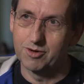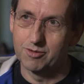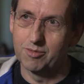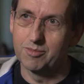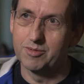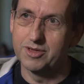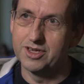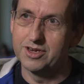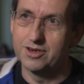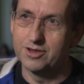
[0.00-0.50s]

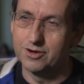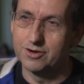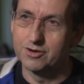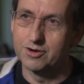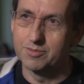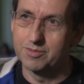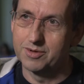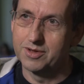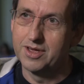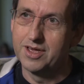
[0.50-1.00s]
probably in
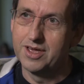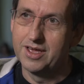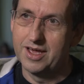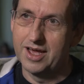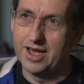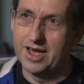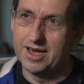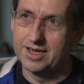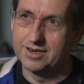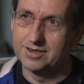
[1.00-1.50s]
Europe
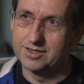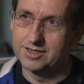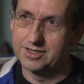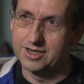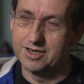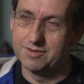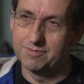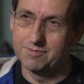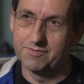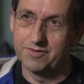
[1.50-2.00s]
and
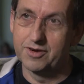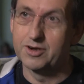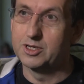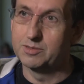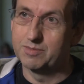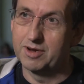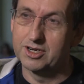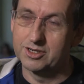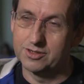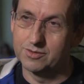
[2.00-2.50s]
very
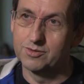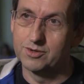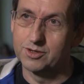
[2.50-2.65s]
special